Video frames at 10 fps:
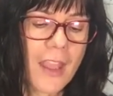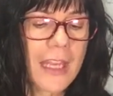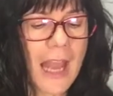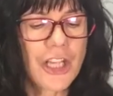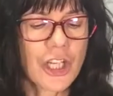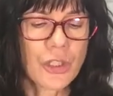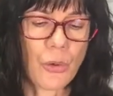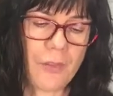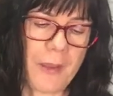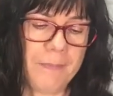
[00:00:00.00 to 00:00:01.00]
Elisha
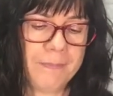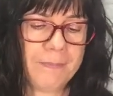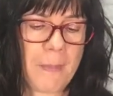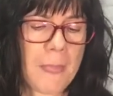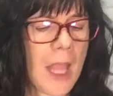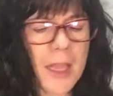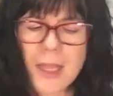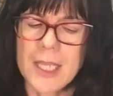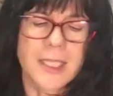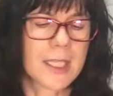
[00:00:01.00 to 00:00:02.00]
told them,
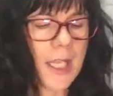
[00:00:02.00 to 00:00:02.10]
"This